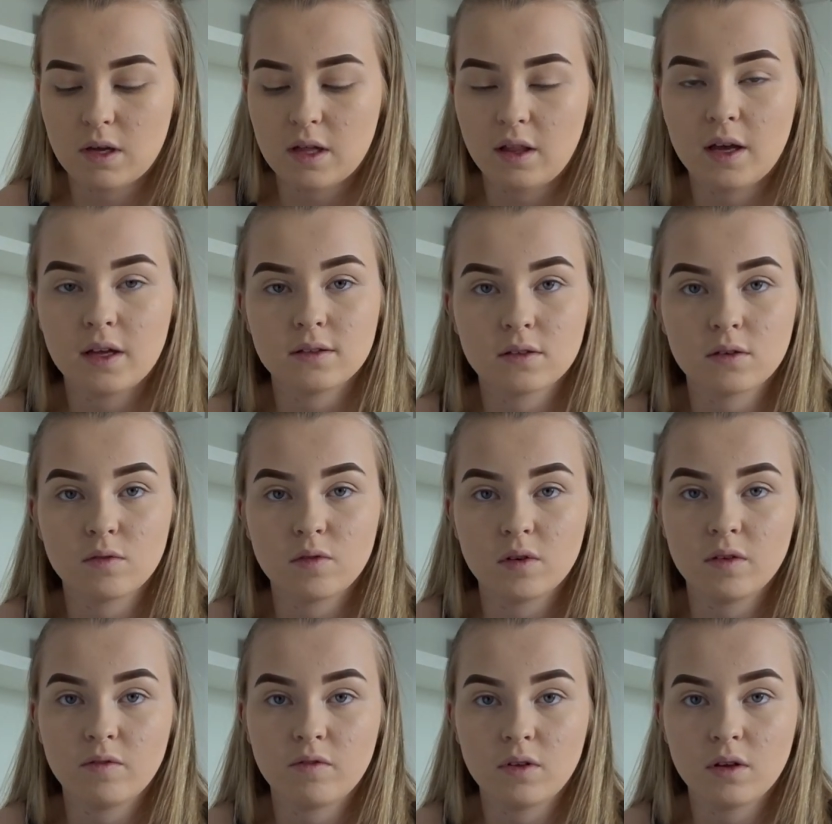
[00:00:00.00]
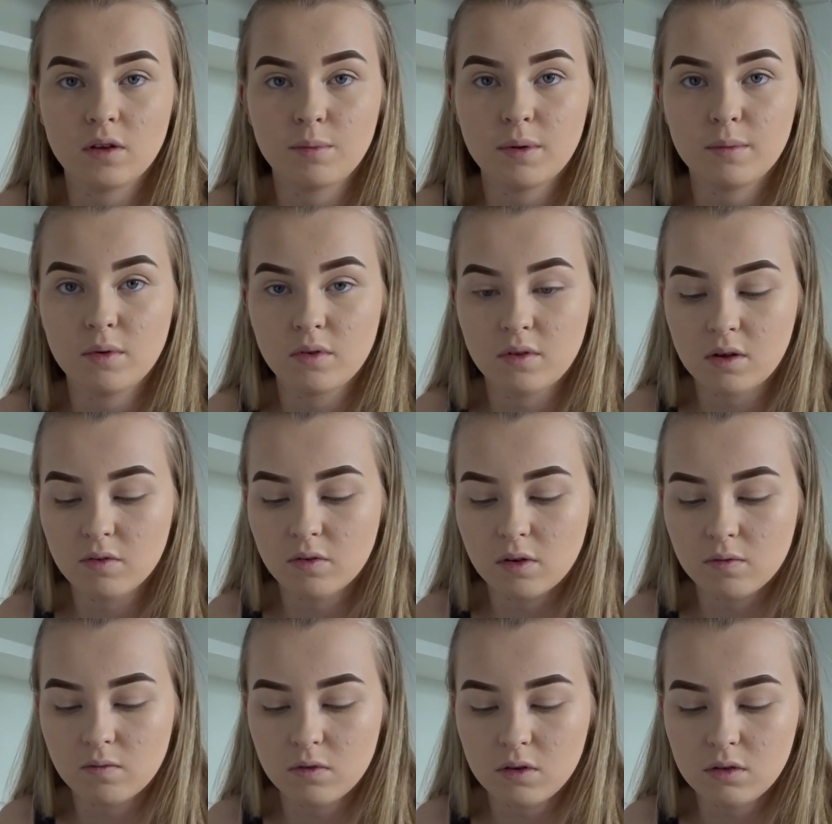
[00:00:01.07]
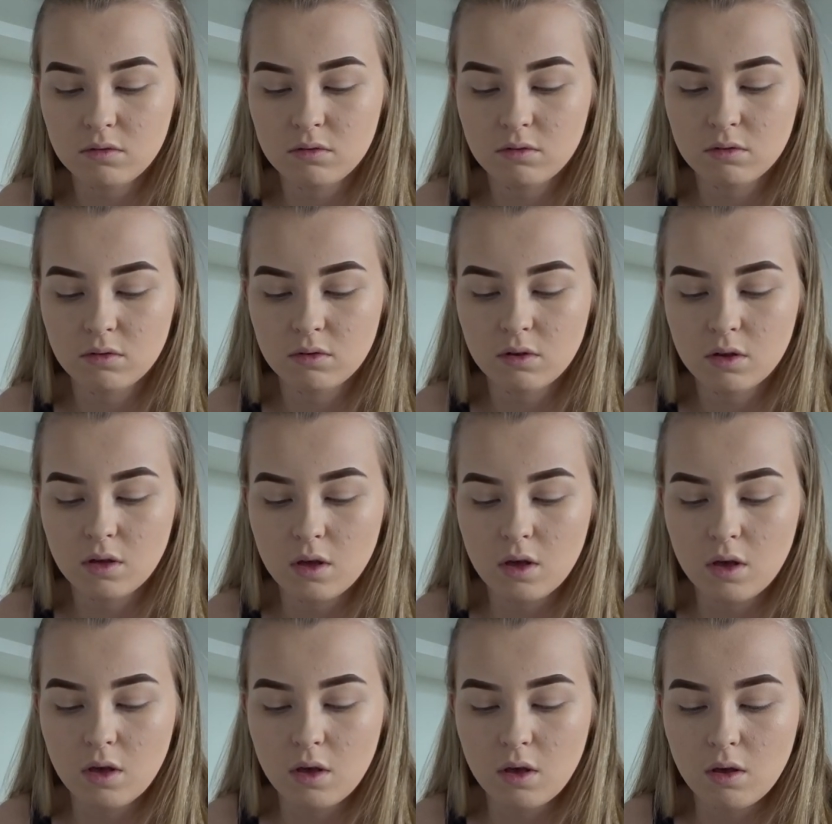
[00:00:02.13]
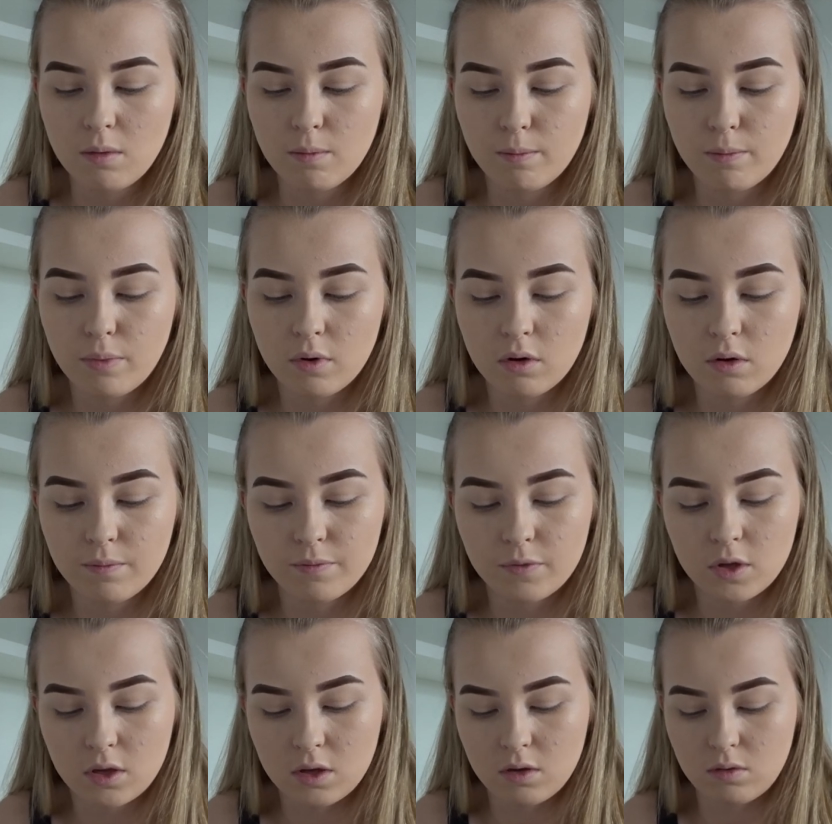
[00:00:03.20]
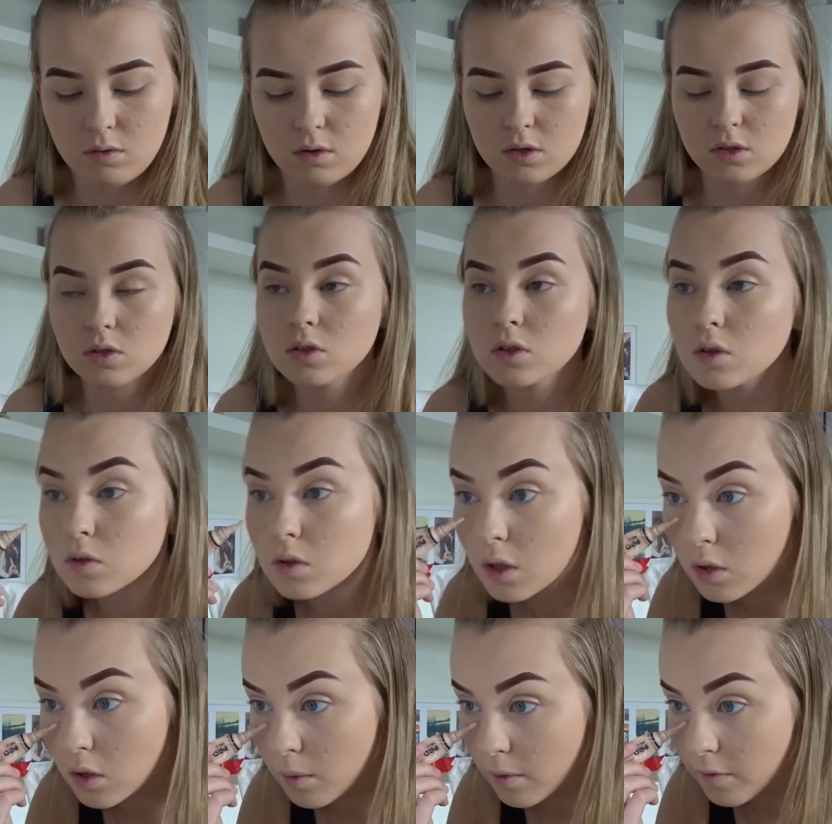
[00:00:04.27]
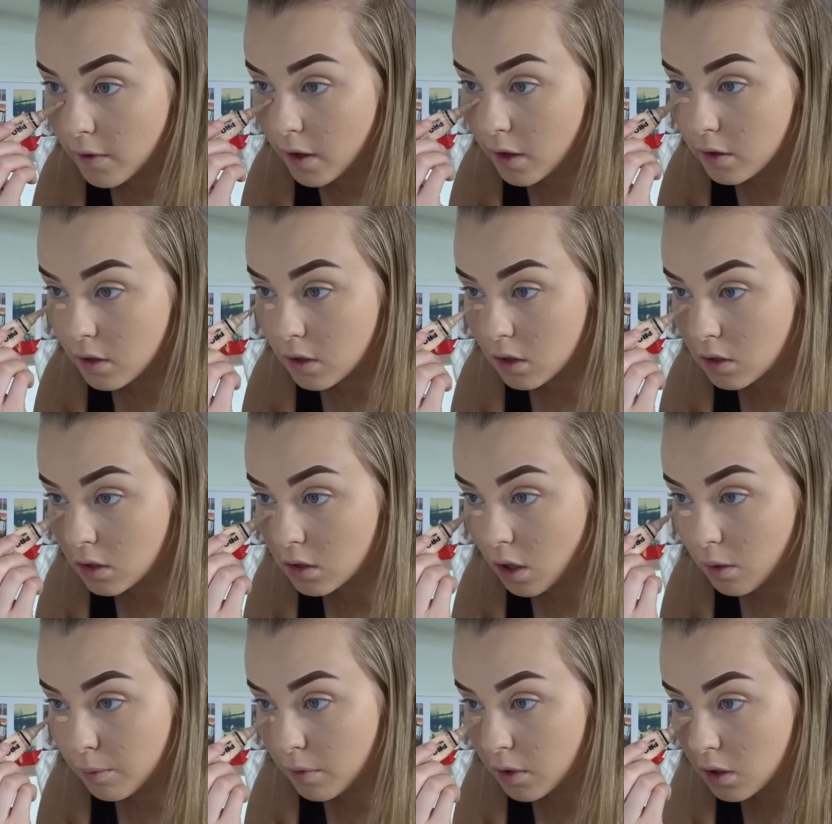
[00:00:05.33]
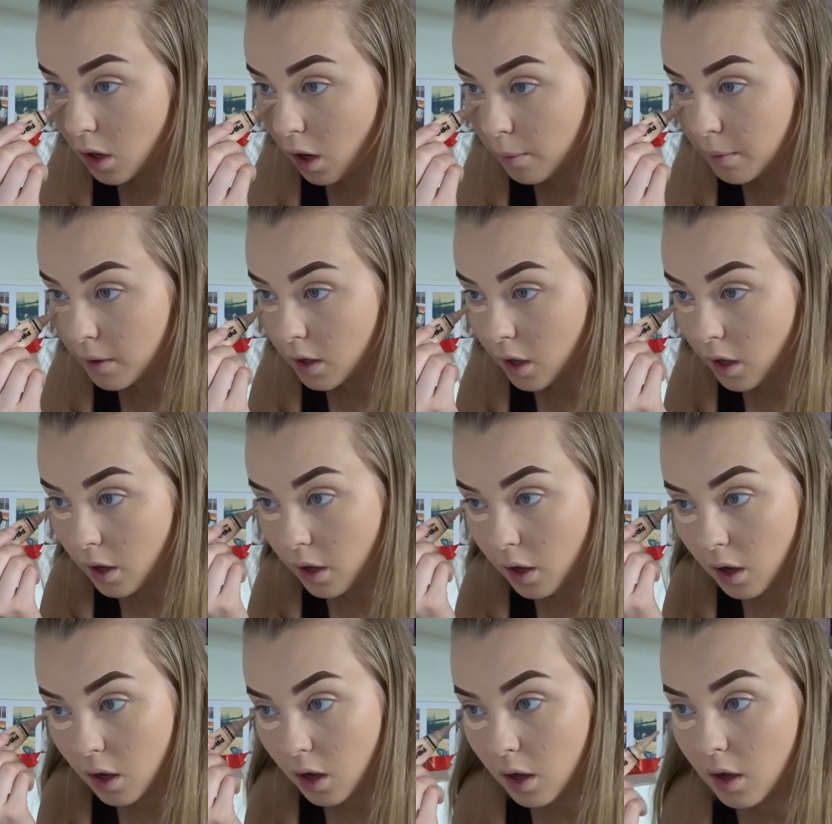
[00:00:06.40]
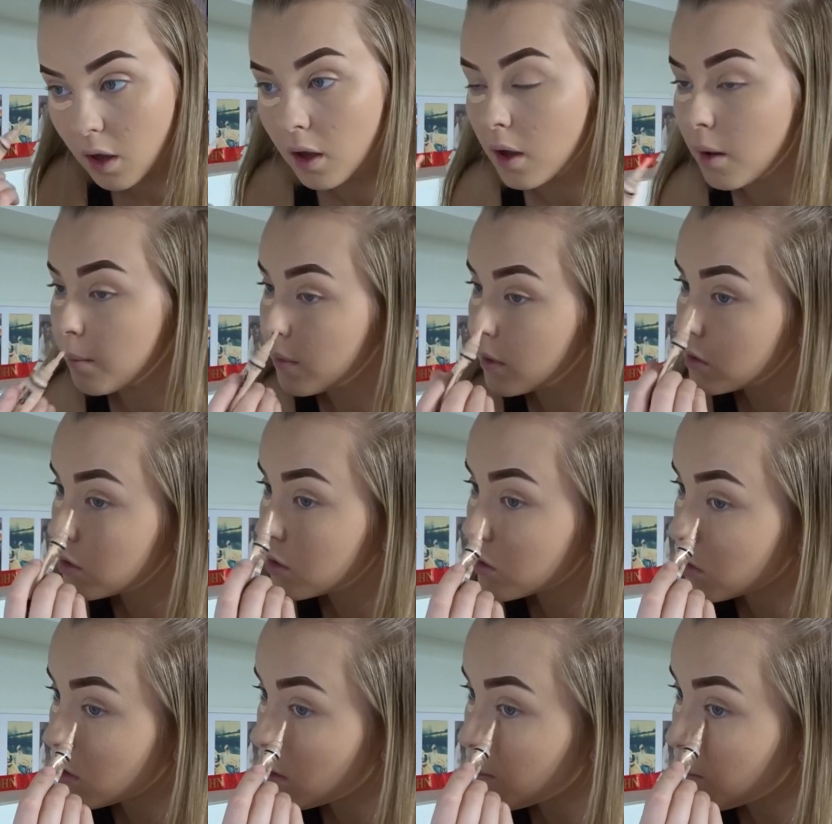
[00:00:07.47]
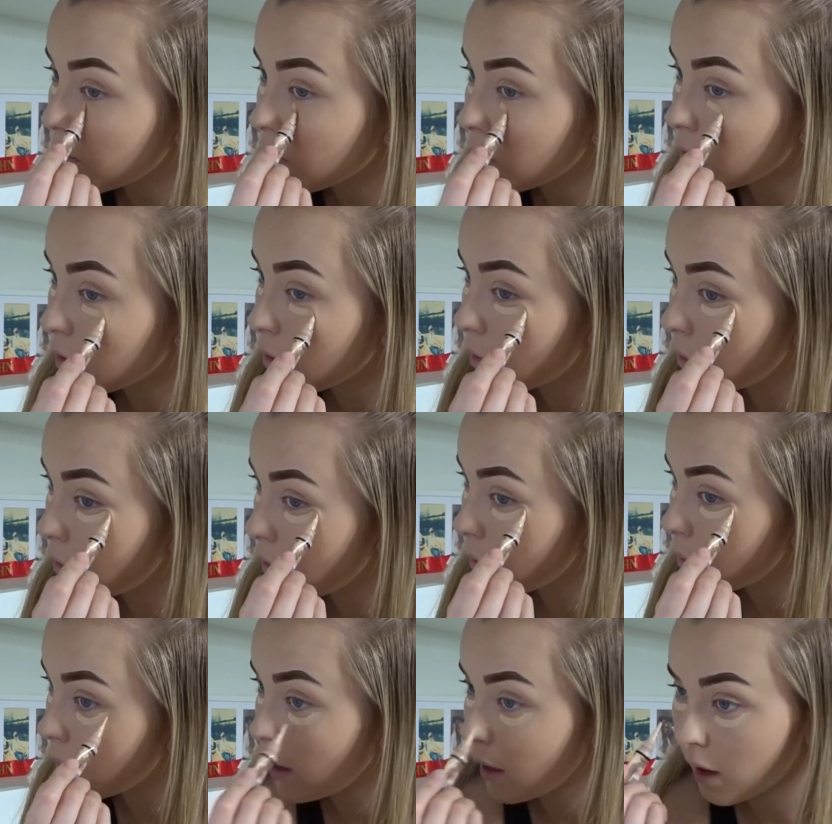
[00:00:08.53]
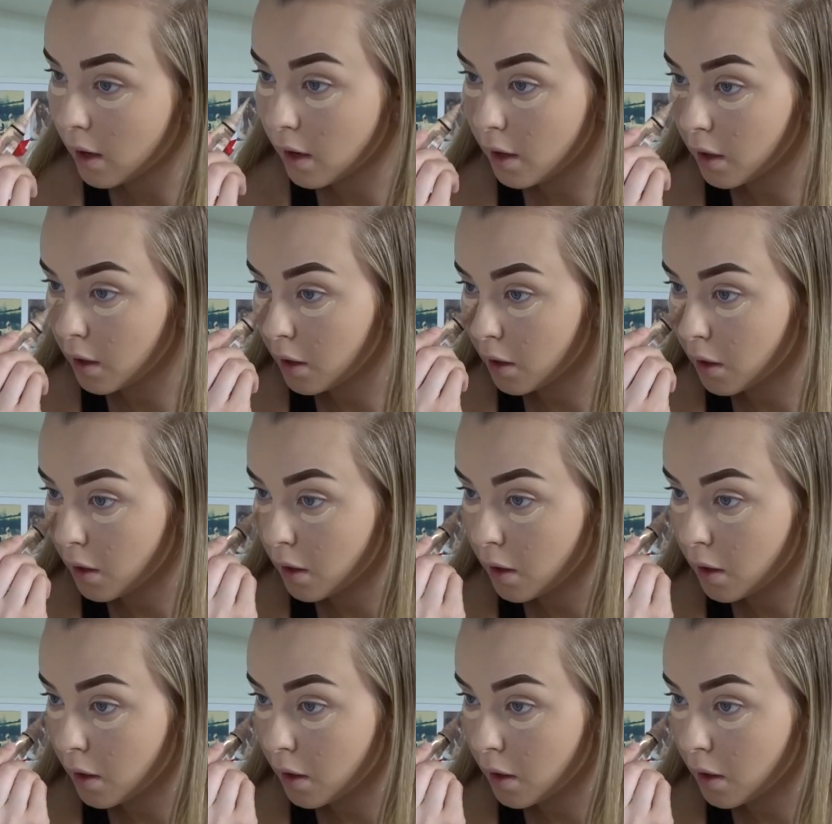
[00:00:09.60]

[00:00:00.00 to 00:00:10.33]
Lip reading: I like to cover it for a bit more self-confidence. But so I just used this on my face and got a brush applicator. I'm actually just gonna brush it under my eye